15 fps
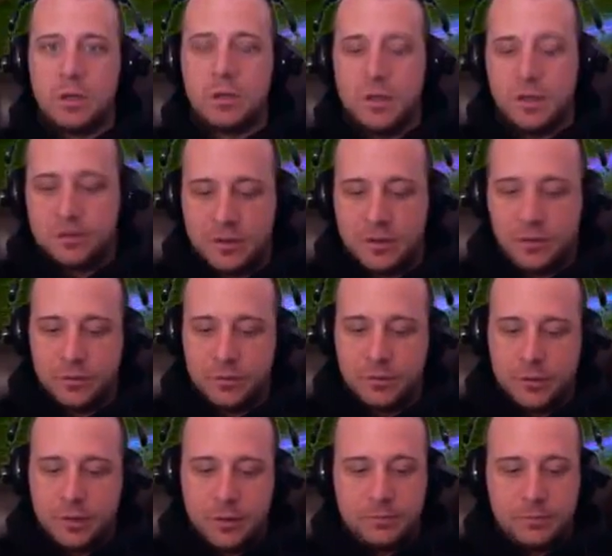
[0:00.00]
Let's go
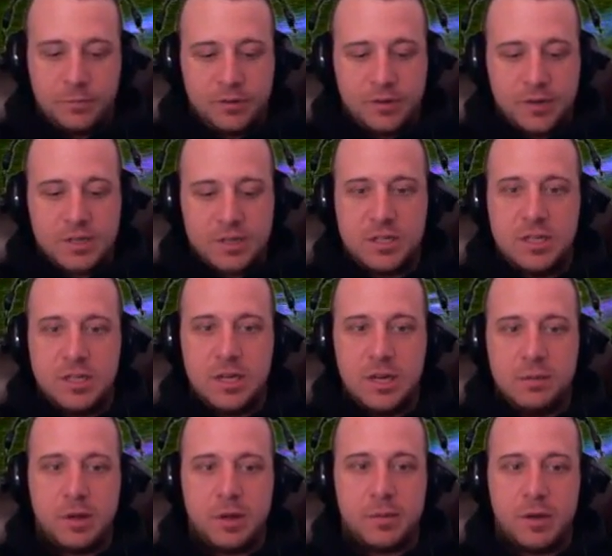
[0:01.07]
through it.
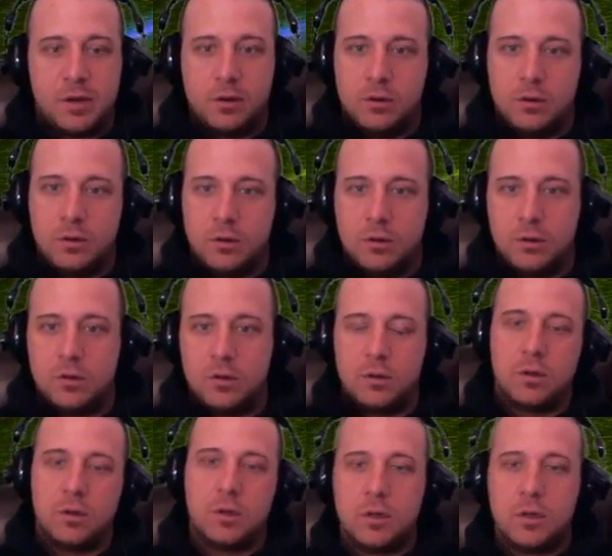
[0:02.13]
/TMW.
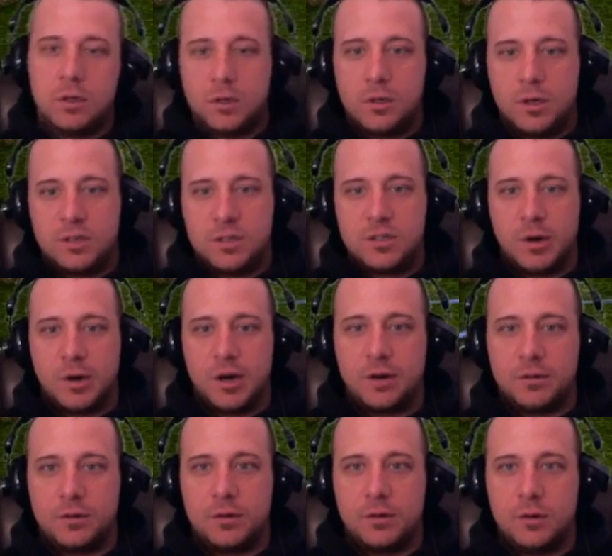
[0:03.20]
Here's your
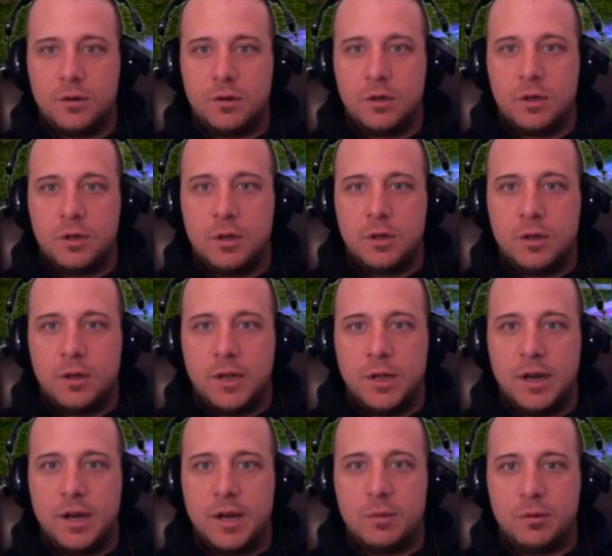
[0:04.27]
bars.
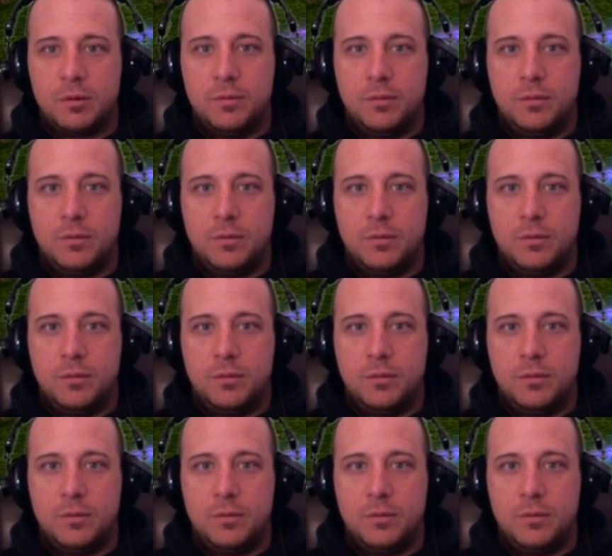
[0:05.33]
Enabled.